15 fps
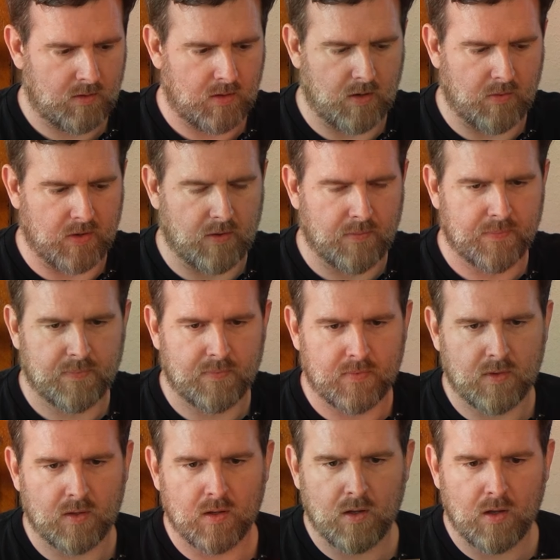There we go.
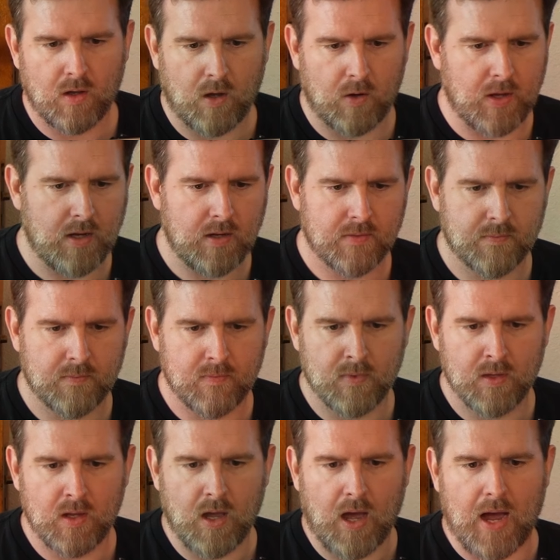Okay,
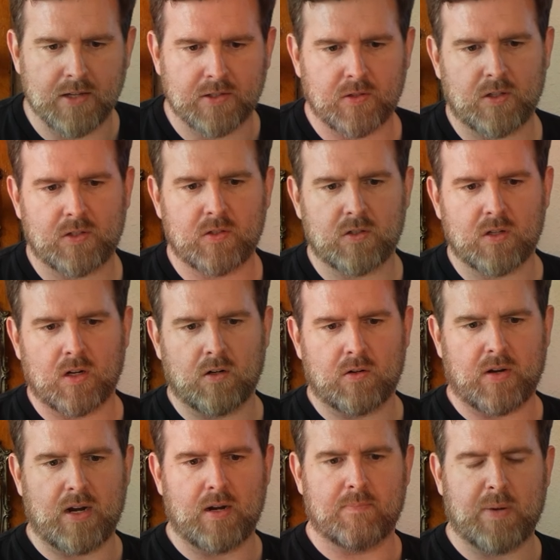so this is going to
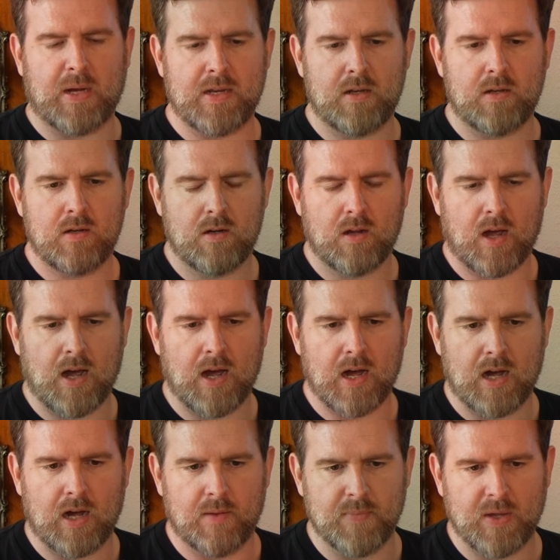create a button,
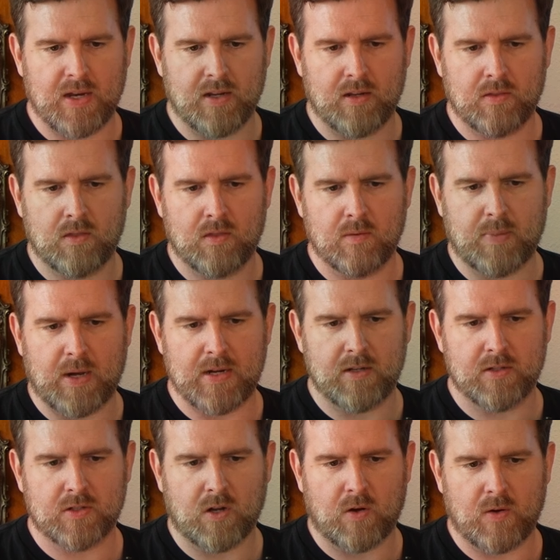and then the button
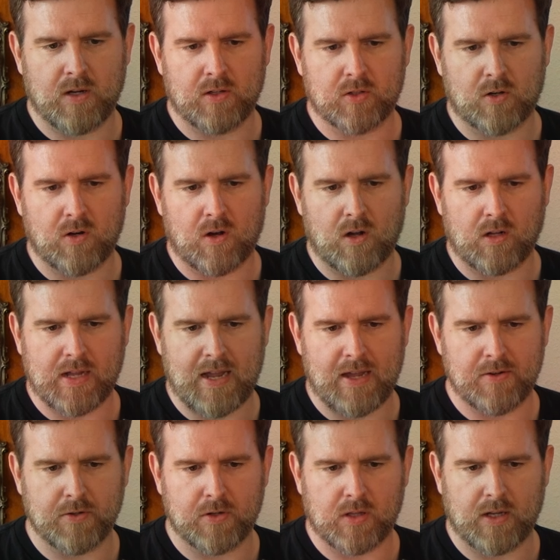is going to call
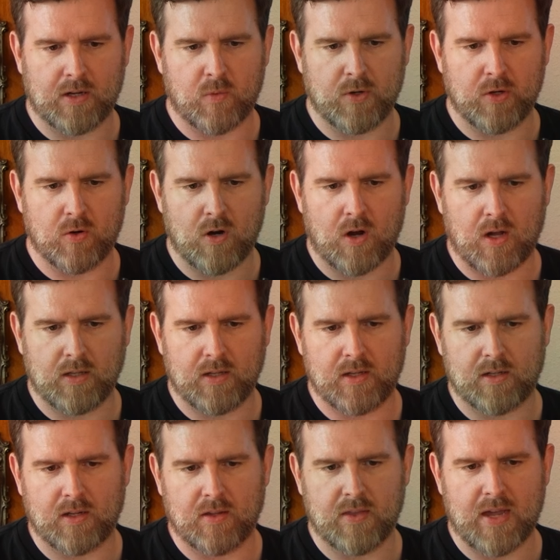handle click when you call
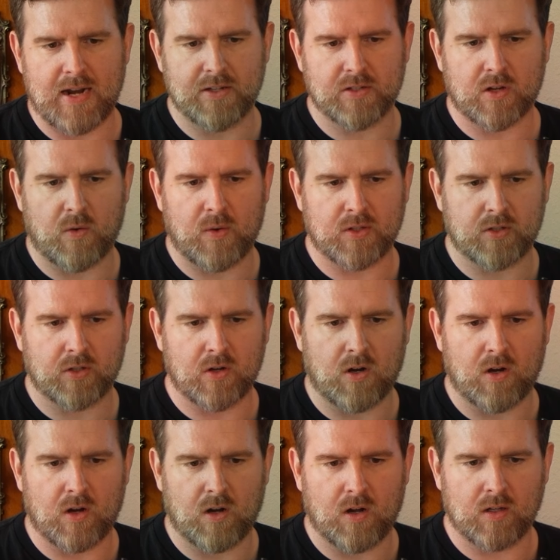it, and that is going to
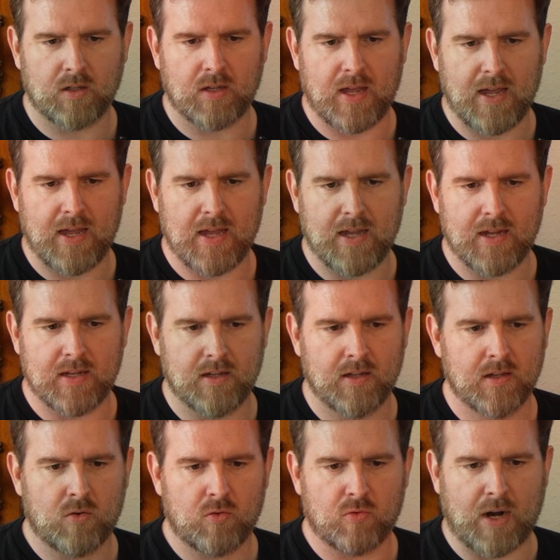call a
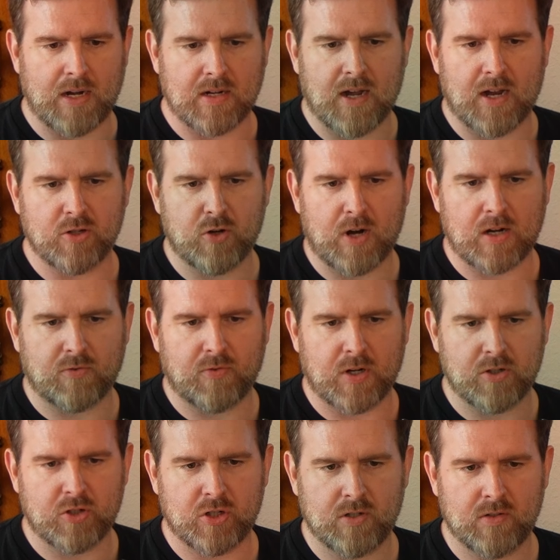write contract
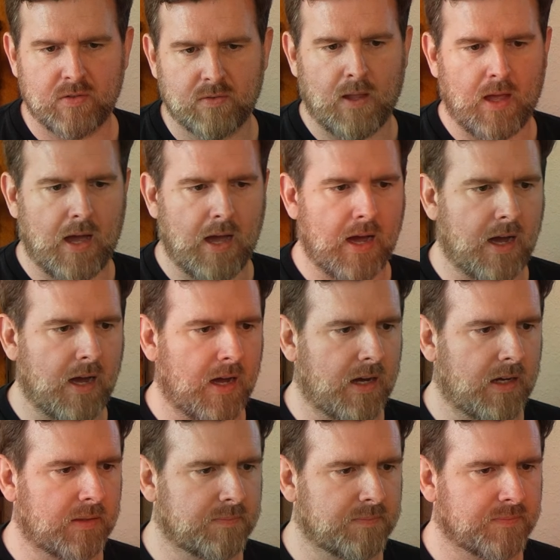function.
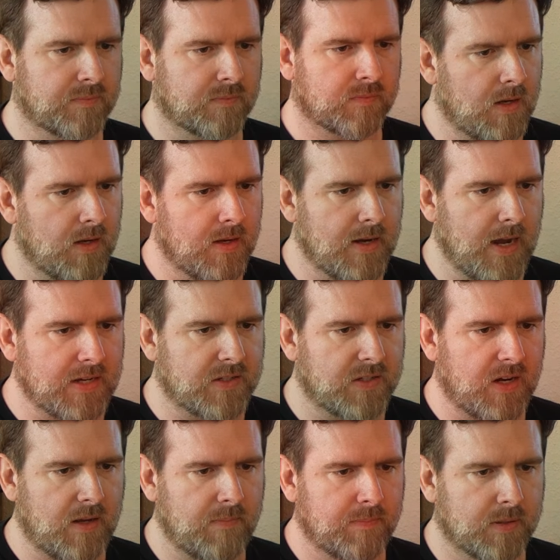Next
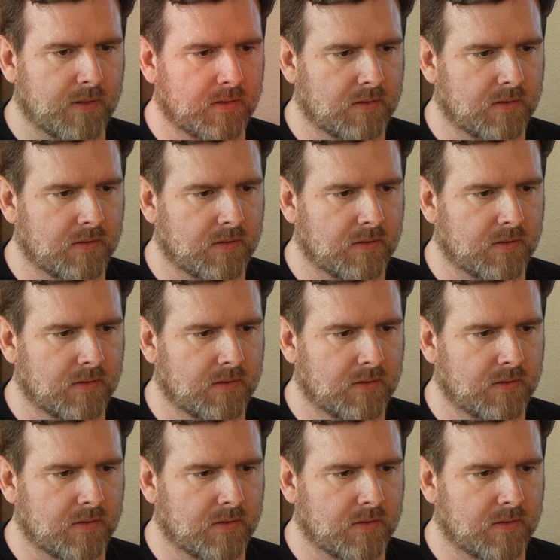up,